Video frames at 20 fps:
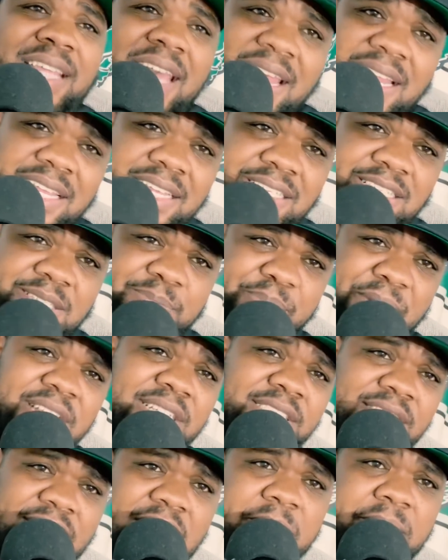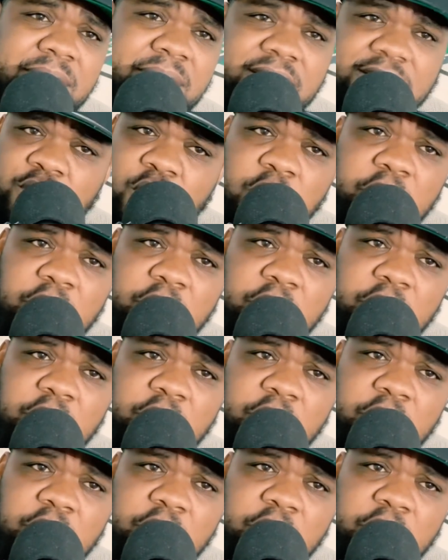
that is Ben Simmons.